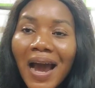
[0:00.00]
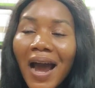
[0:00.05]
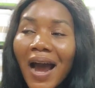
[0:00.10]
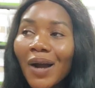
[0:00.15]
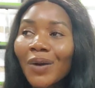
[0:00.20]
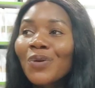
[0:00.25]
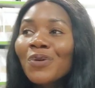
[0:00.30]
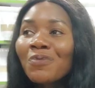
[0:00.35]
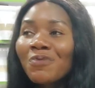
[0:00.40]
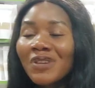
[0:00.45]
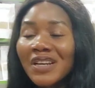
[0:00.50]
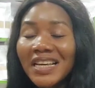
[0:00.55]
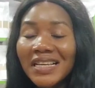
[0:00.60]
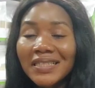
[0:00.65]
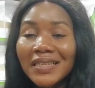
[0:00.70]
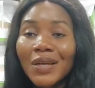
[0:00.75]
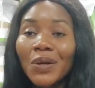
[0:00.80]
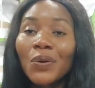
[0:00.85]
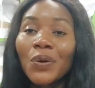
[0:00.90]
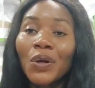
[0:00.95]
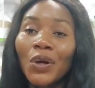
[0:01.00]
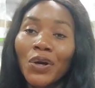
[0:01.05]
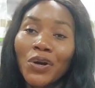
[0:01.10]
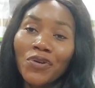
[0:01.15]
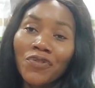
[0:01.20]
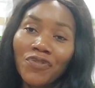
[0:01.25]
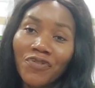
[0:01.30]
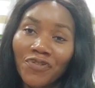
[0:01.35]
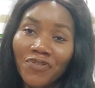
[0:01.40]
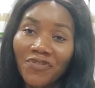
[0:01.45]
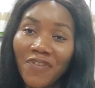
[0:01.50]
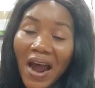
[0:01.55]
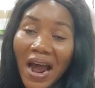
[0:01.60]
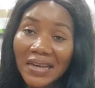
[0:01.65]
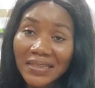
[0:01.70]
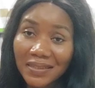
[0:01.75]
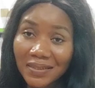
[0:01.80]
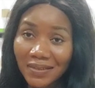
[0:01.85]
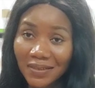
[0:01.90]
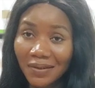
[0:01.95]
accumulate a whole lot of
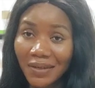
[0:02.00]
fat.